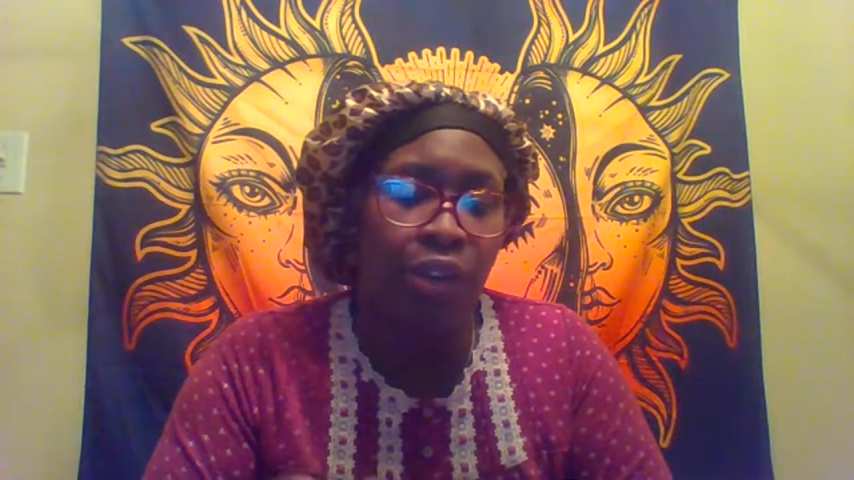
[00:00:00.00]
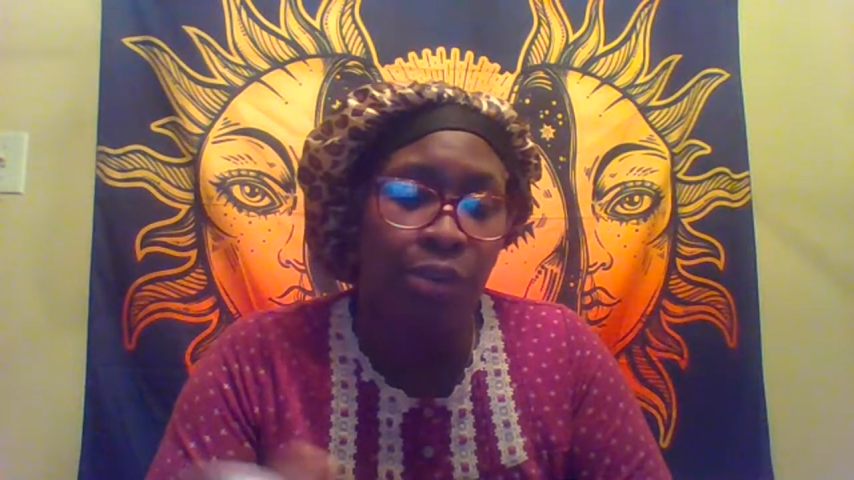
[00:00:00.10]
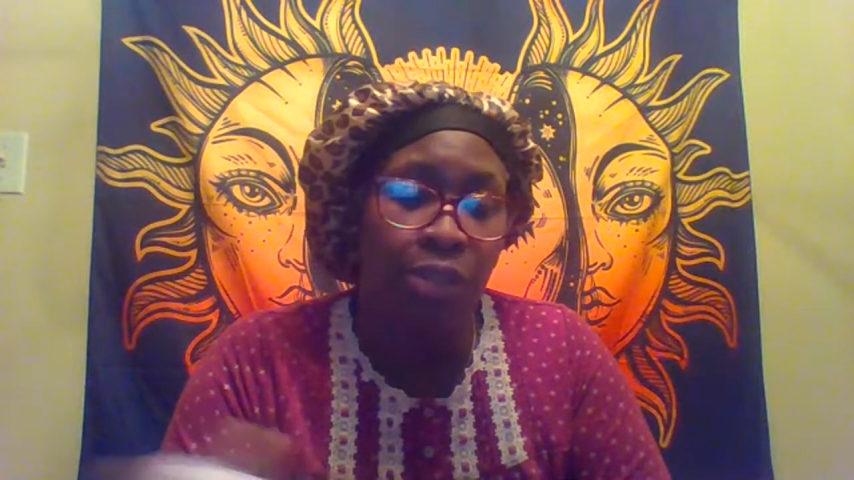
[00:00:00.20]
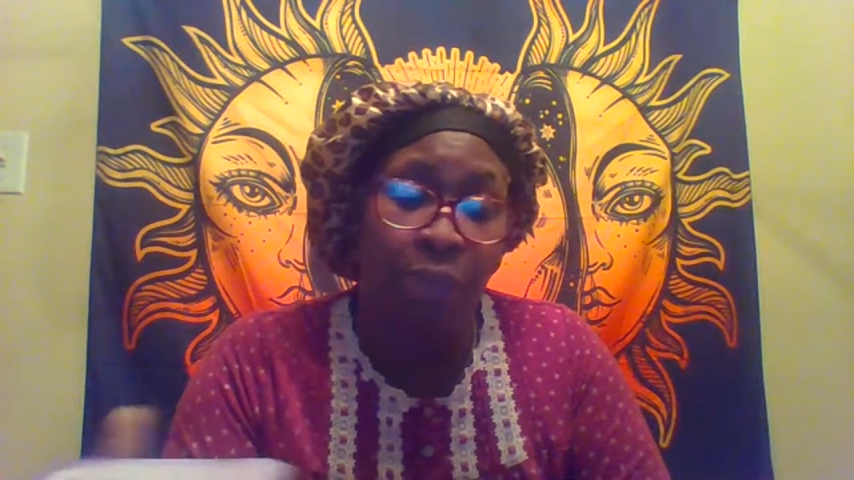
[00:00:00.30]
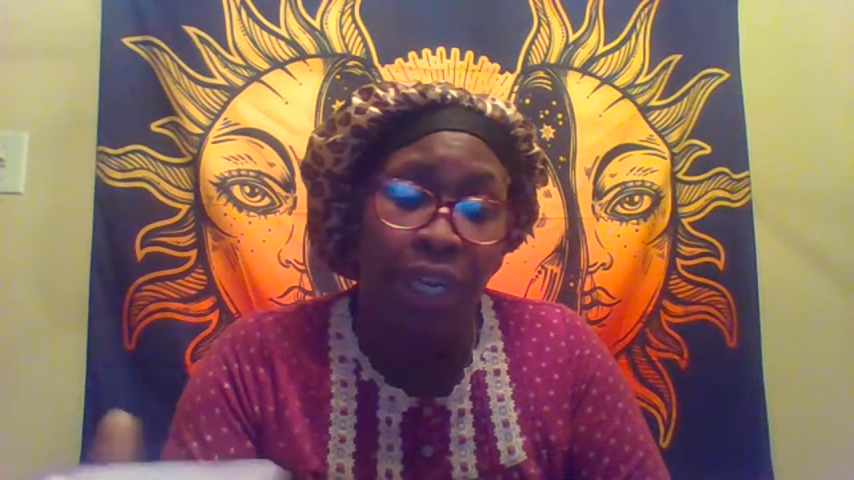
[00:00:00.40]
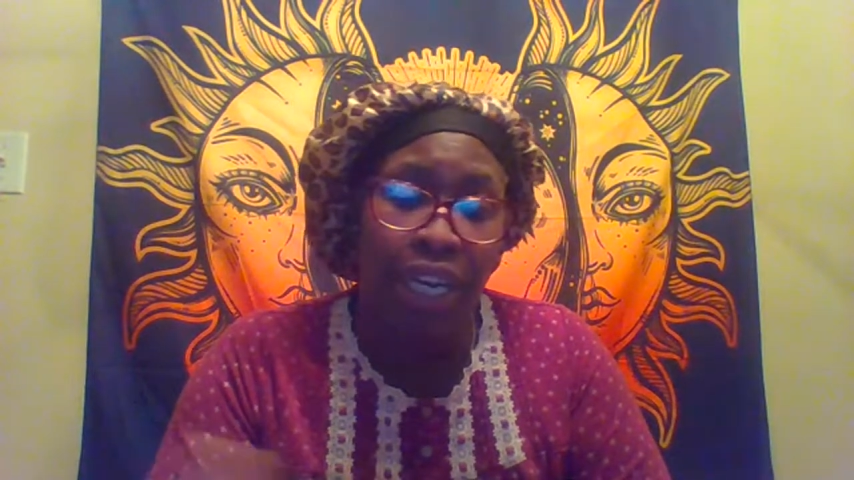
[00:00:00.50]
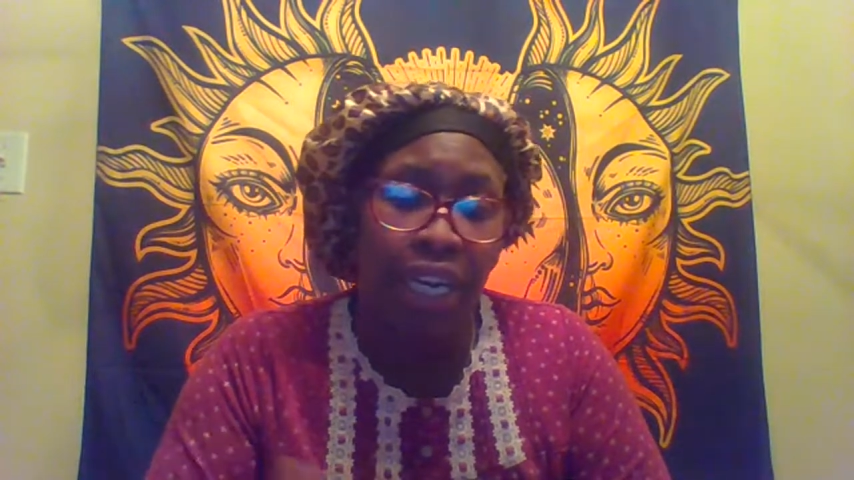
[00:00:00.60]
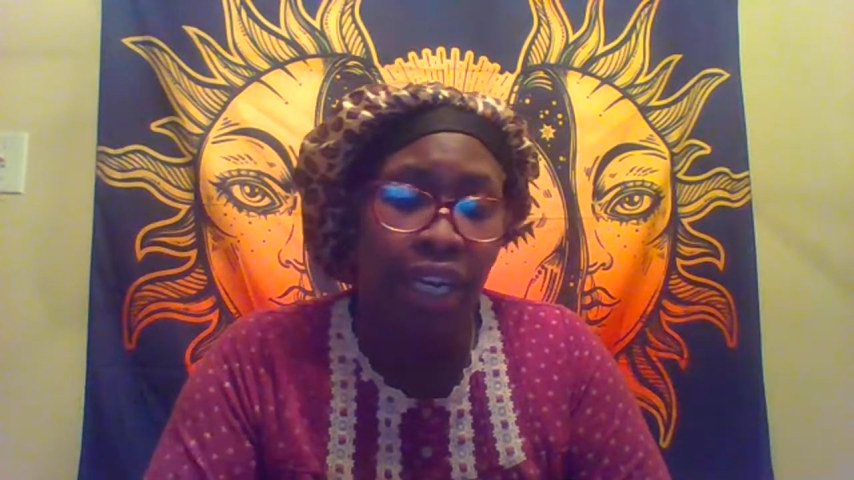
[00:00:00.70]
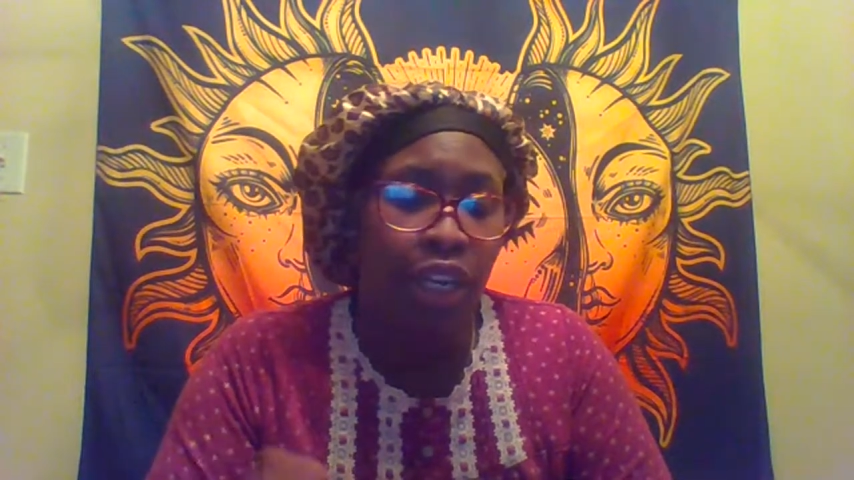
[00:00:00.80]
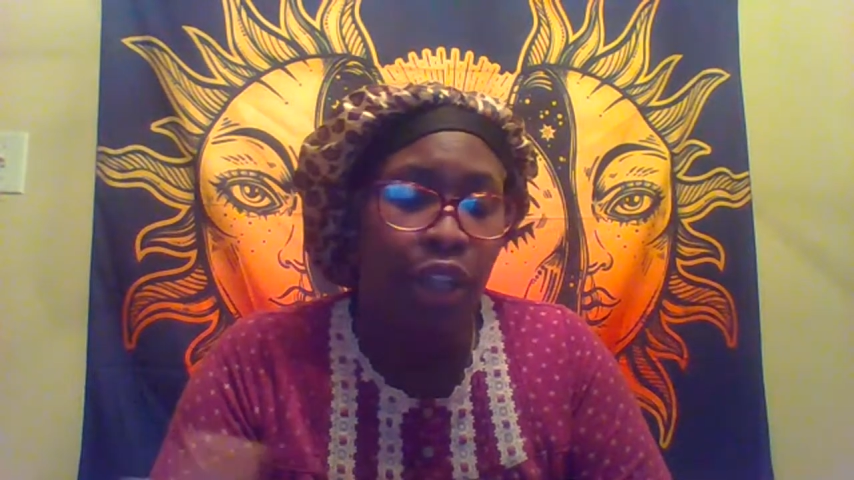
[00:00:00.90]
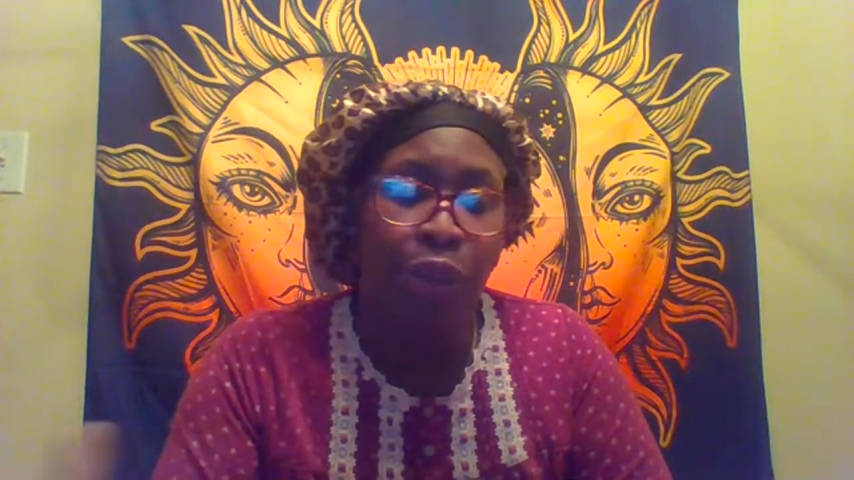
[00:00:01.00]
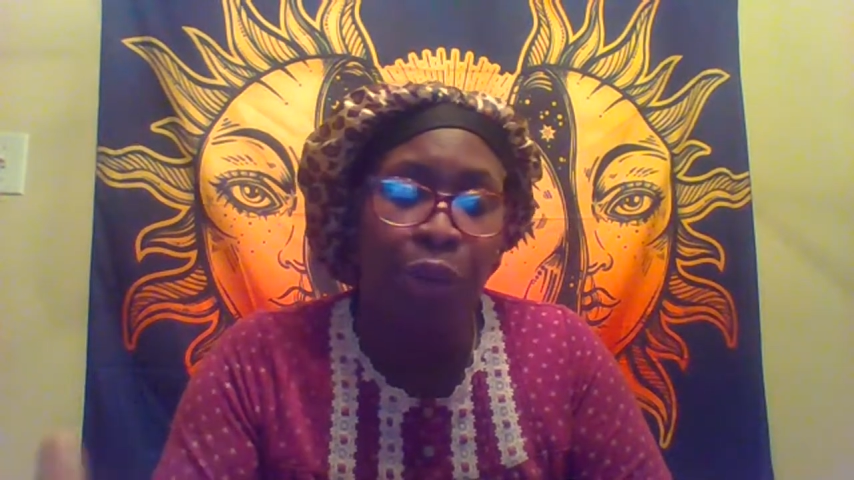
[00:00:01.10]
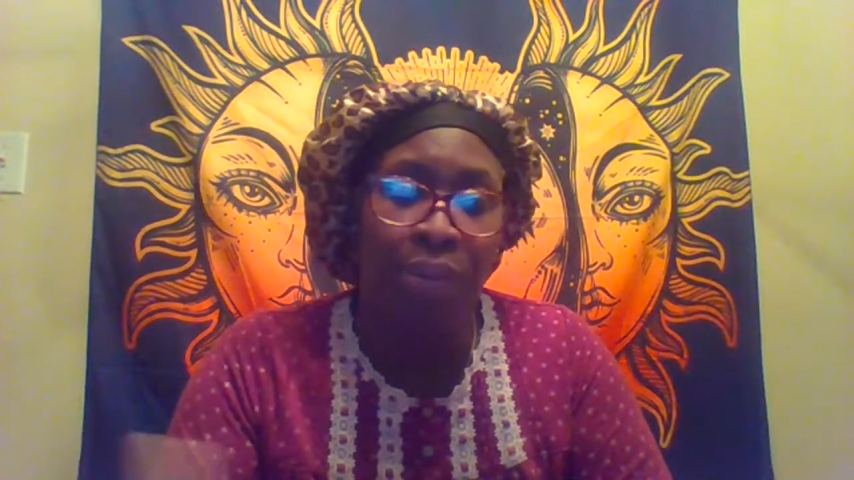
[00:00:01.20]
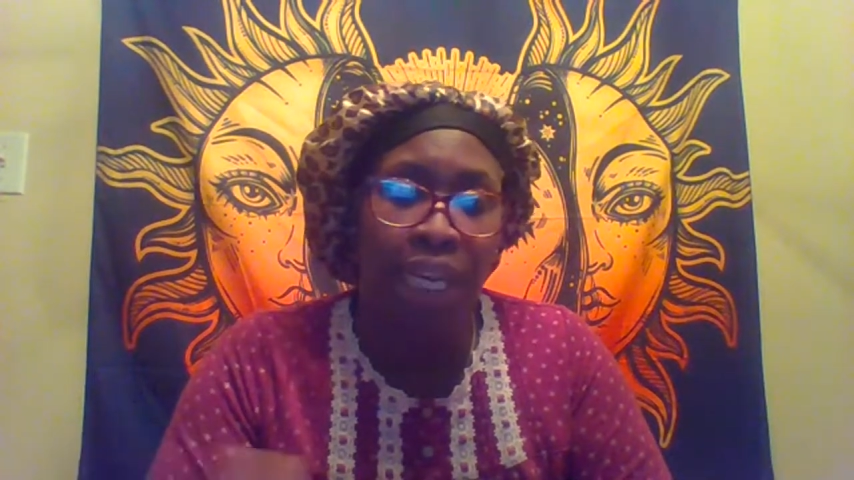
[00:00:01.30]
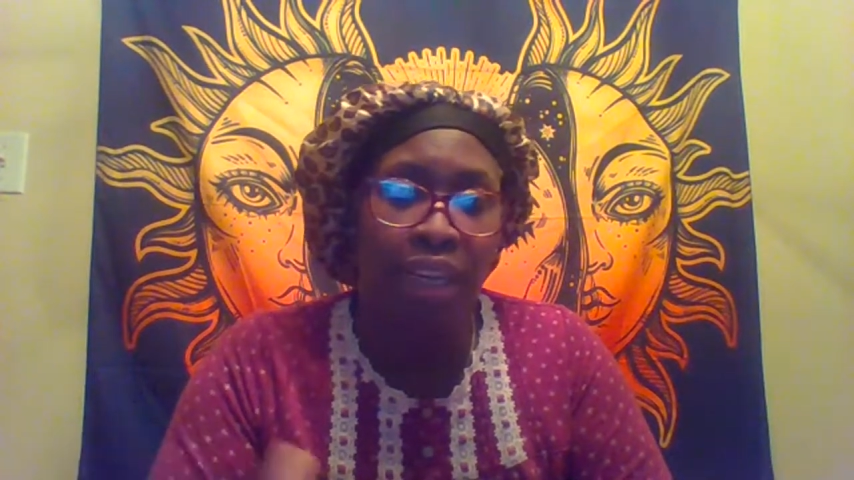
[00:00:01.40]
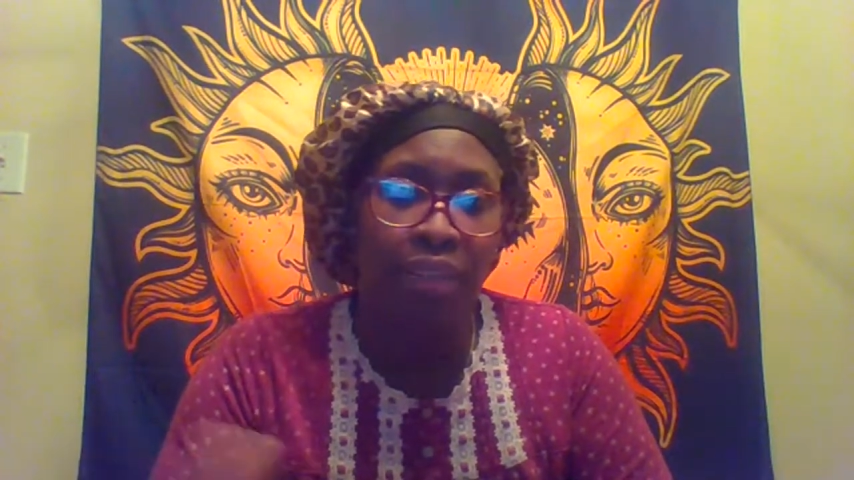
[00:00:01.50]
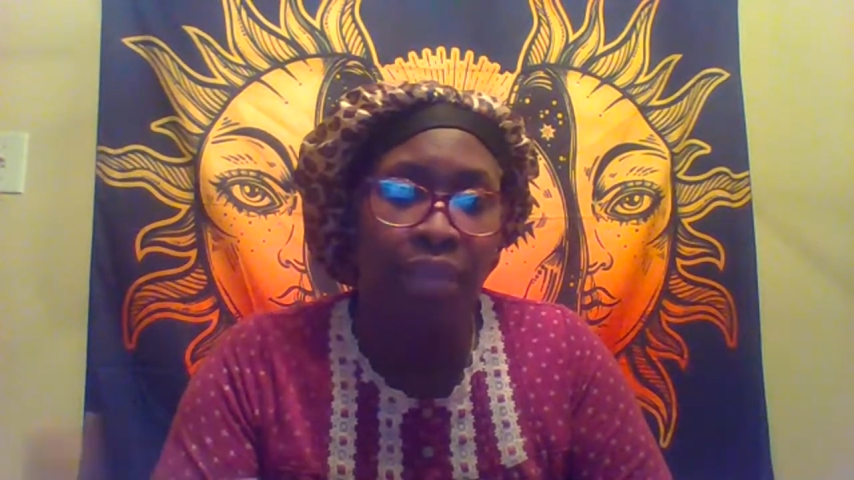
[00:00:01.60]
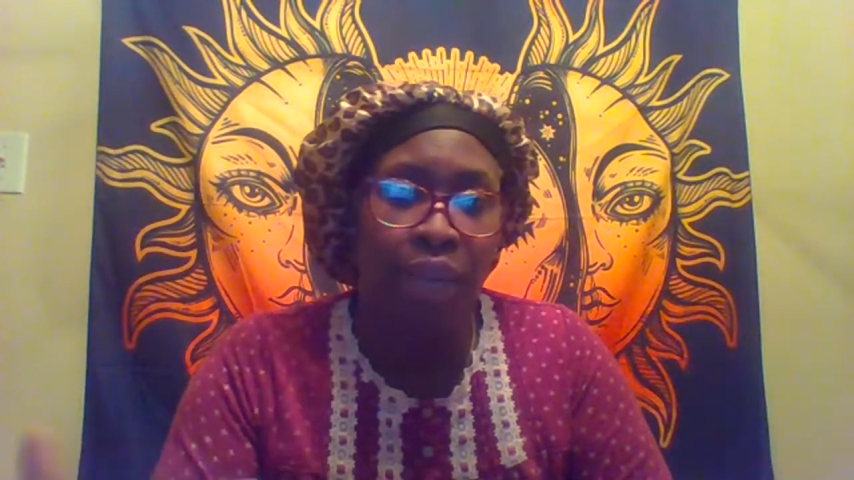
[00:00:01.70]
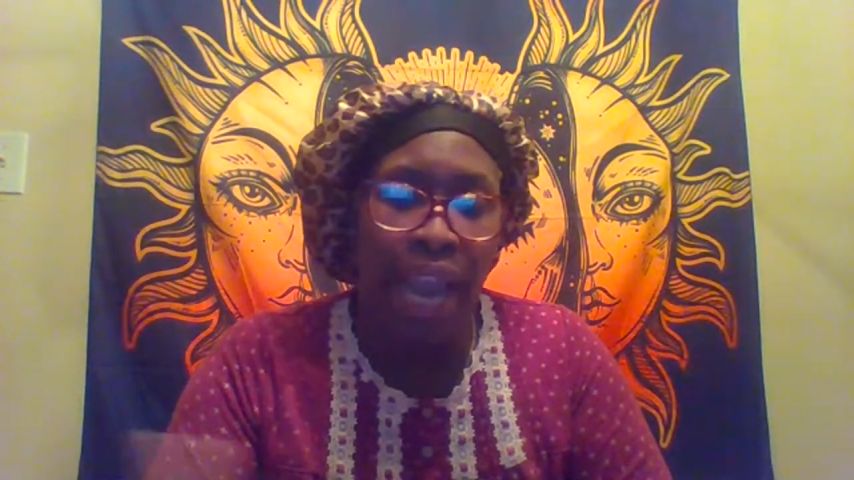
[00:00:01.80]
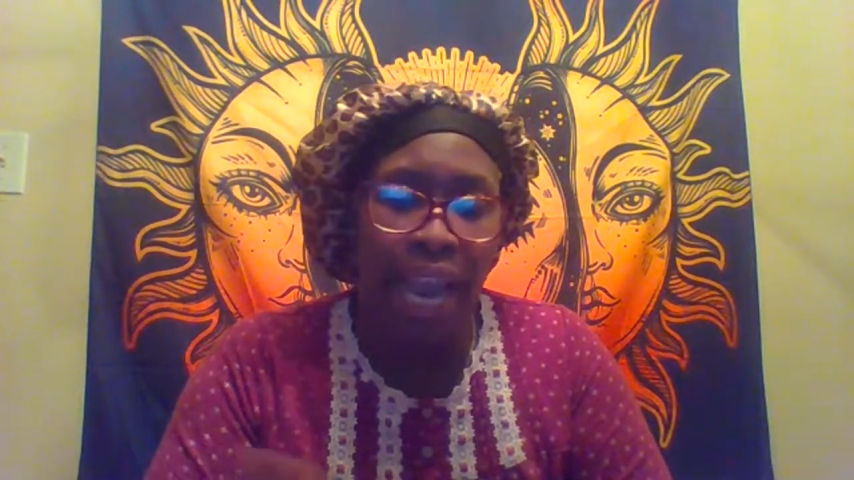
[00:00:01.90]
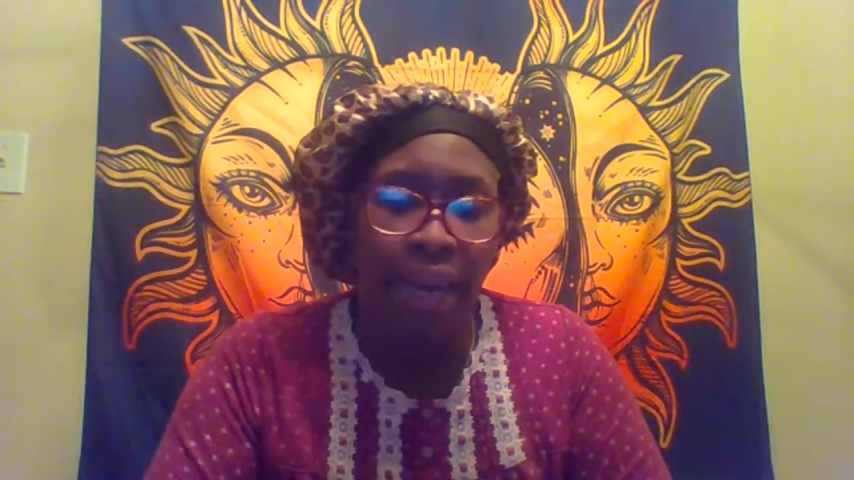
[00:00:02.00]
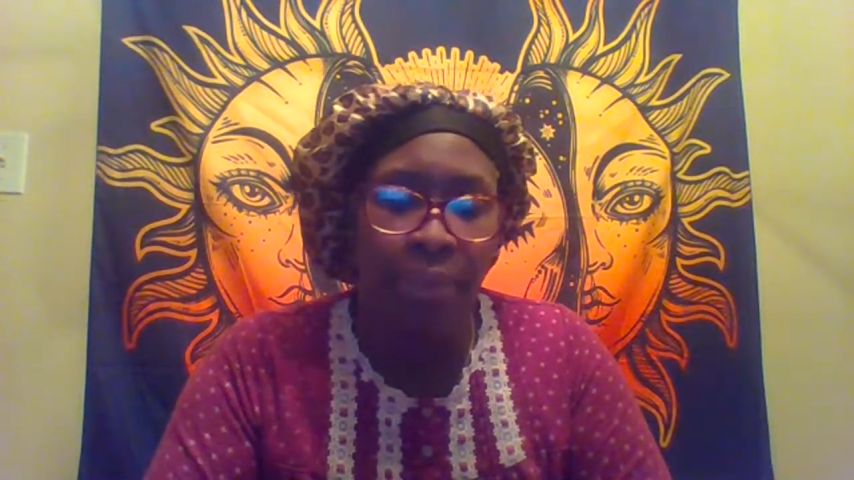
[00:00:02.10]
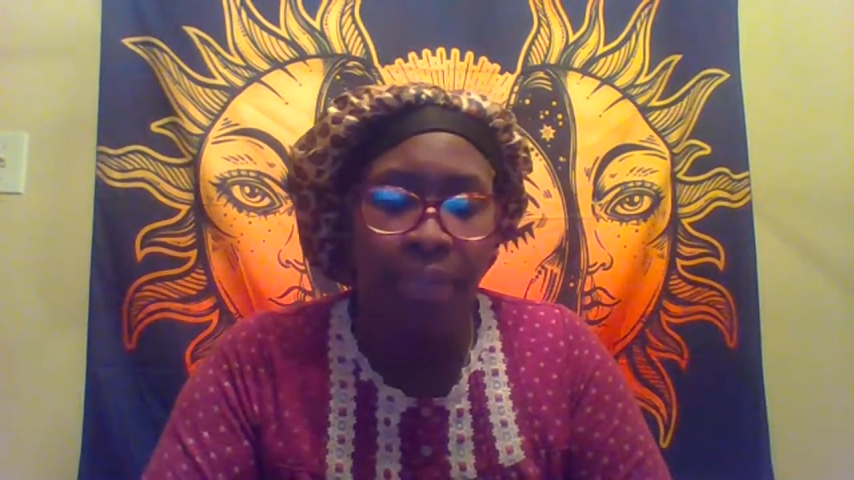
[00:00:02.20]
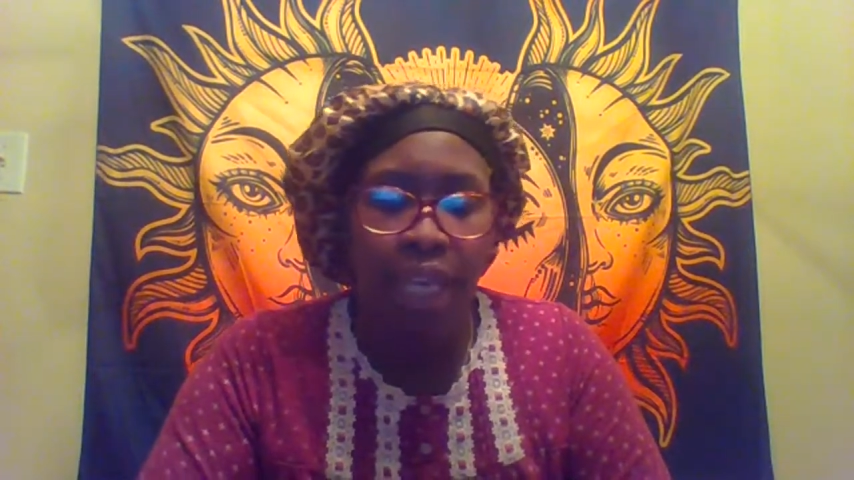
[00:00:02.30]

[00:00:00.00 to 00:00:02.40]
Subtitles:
from Spirit through me, okay?